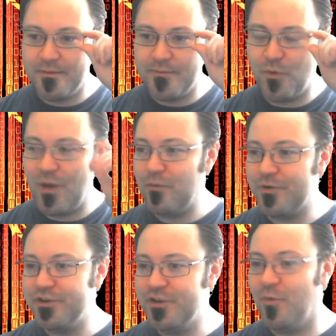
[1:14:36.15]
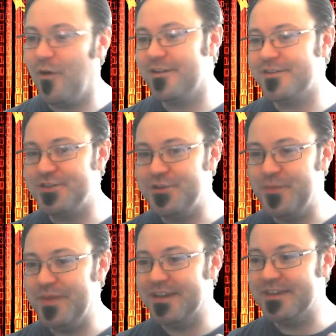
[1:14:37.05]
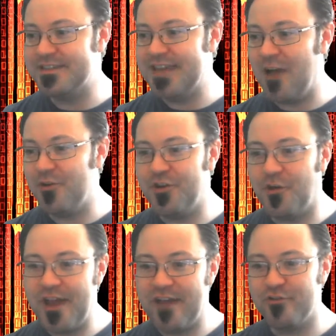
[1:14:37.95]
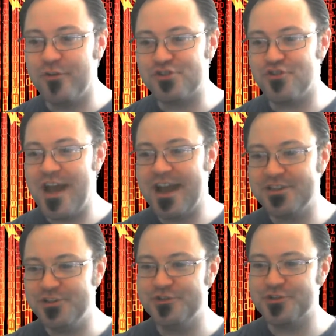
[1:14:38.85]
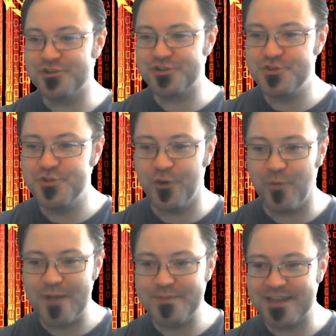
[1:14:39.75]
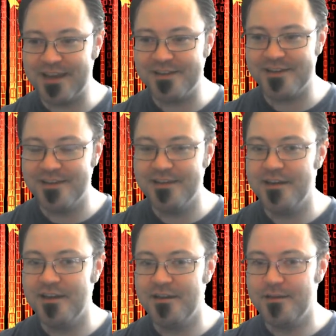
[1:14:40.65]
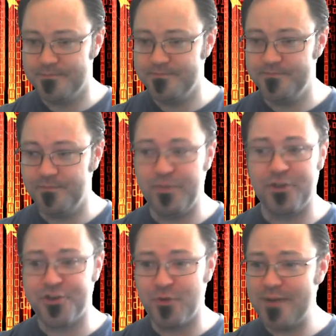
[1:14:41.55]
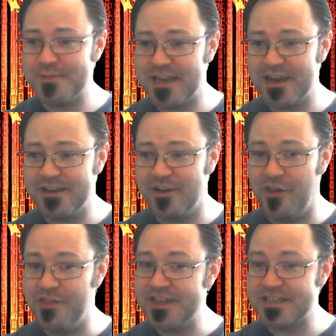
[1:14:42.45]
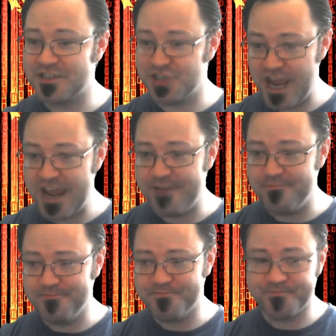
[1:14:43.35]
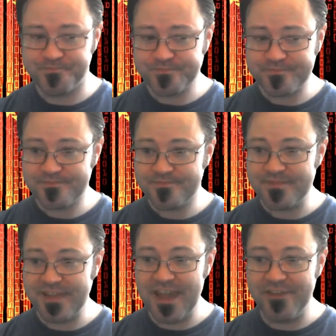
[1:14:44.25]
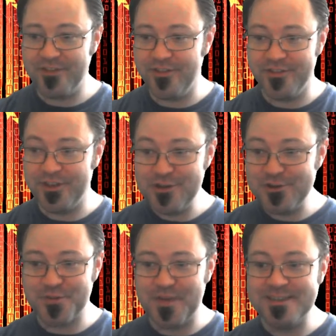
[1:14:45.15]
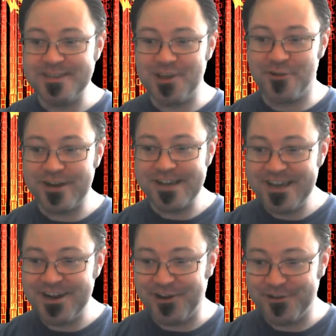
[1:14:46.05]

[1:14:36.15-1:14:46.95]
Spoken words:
But why wouldn't you want to? Because now you don't have to attract users to your website. Build your website on this chain, and the user base is already here.